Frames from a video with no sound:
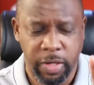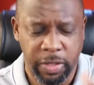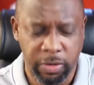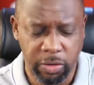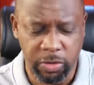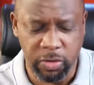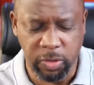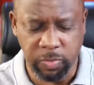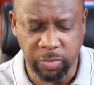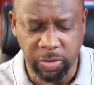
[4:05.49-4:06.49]
And the Lord
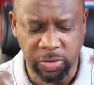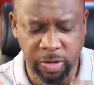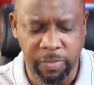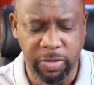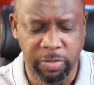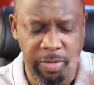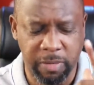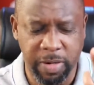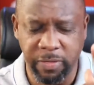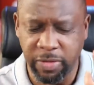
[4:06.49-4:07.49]
just spoke something to me
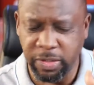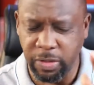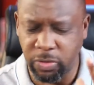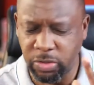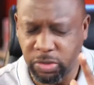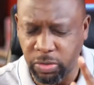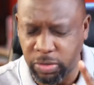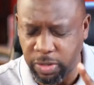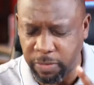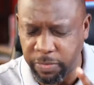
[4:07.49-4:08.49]
about this. I want to show you
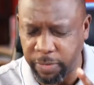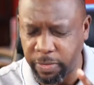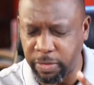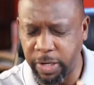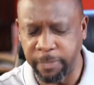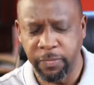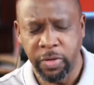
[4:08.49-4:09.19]
something, all right?